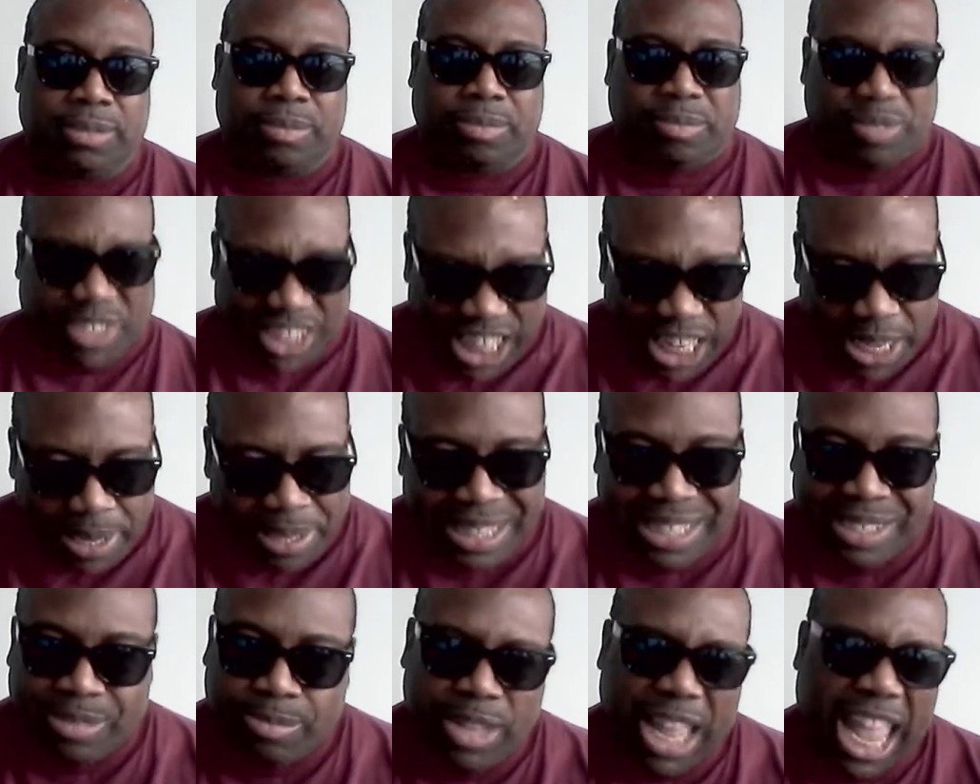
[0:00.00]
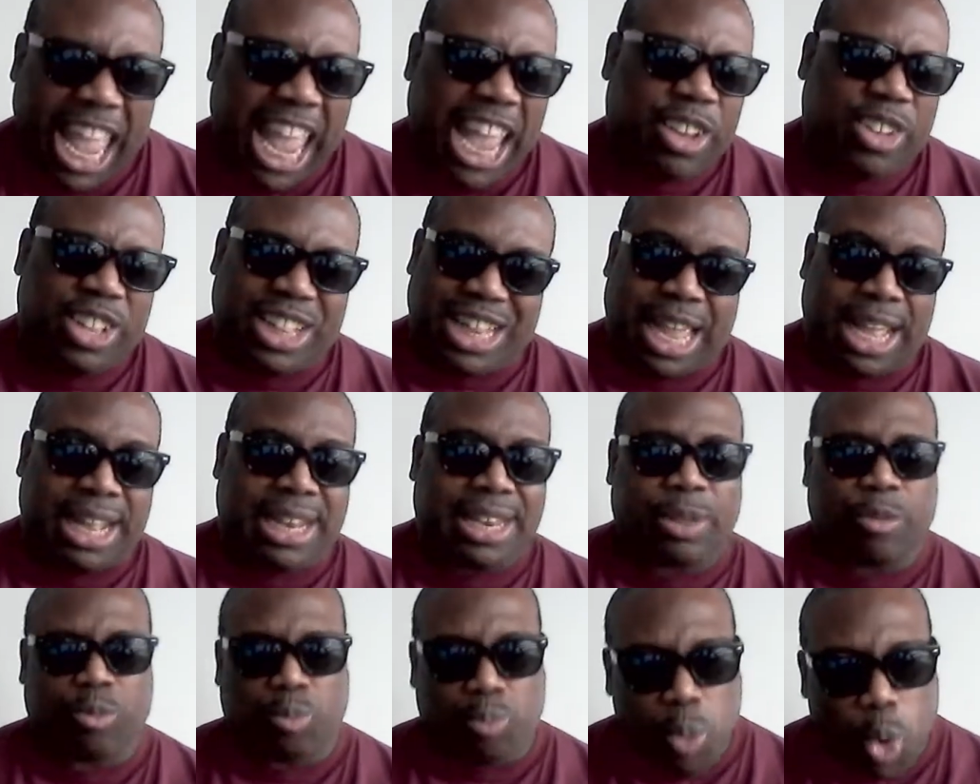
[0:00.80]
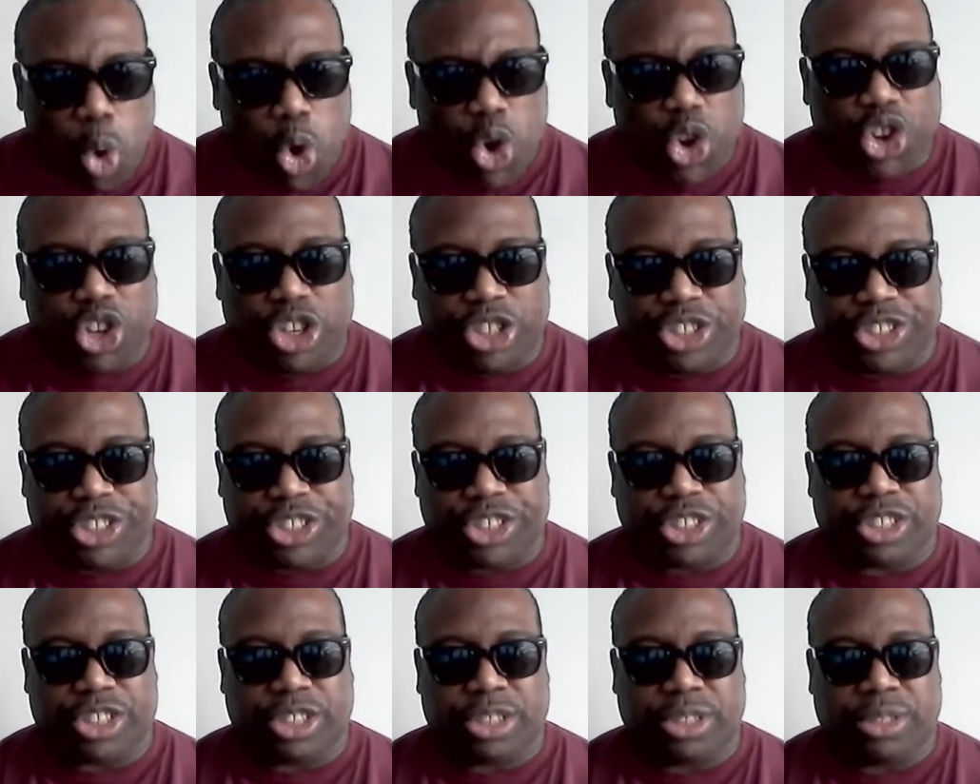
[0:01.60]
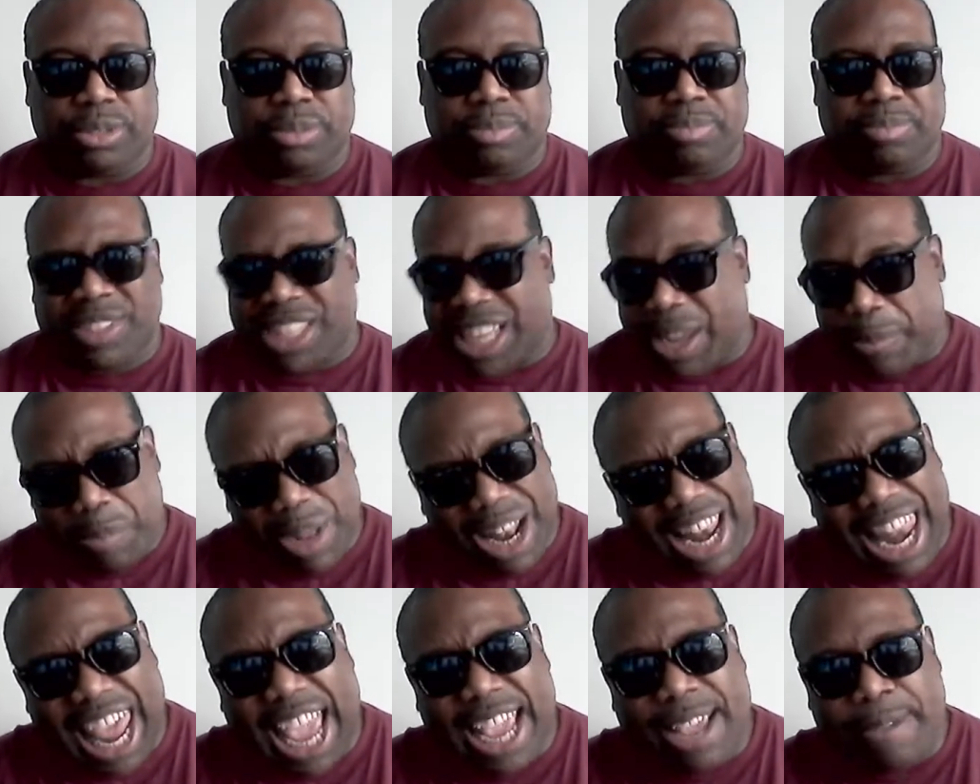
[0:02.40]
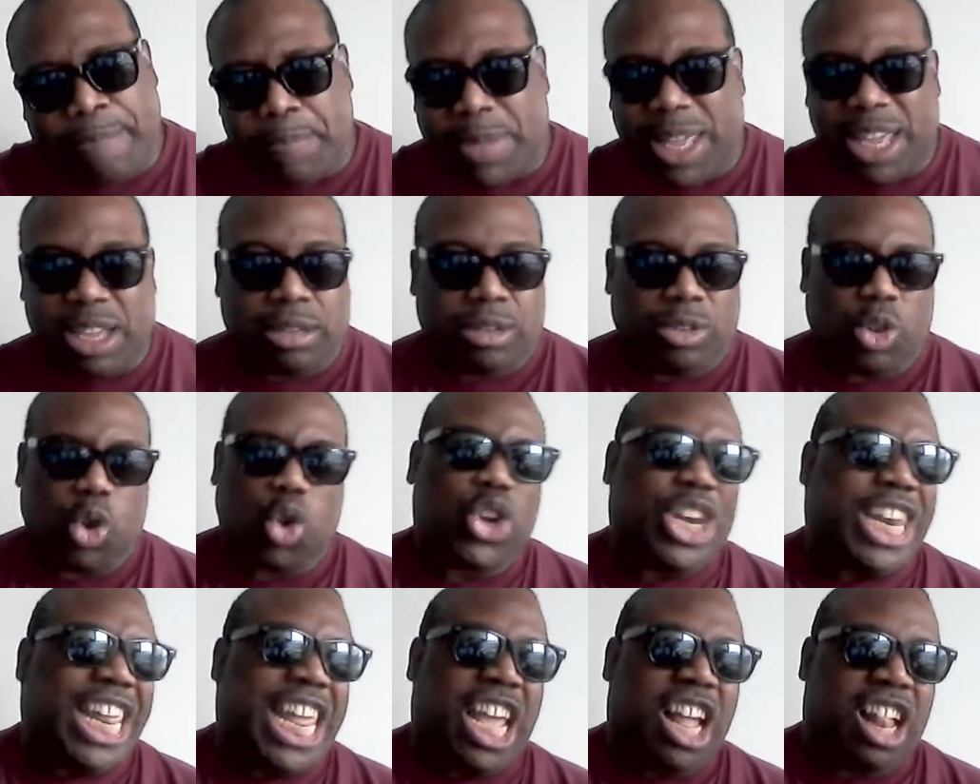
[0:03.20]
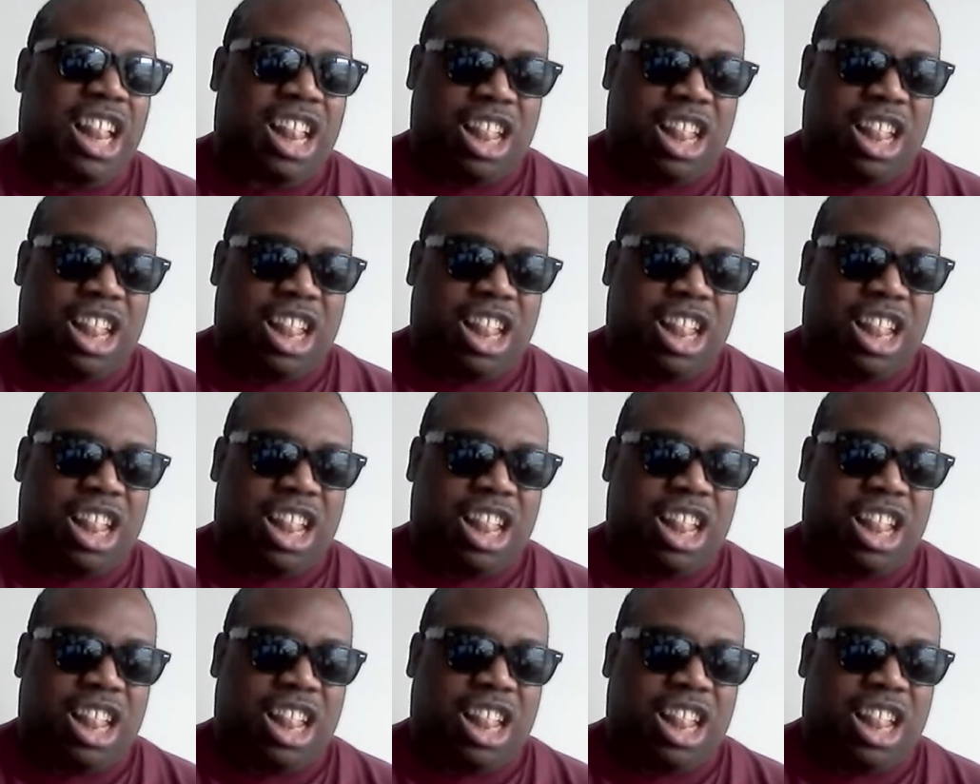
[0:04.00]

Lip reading: meetings acting like supporters. People like Bill O'Neill.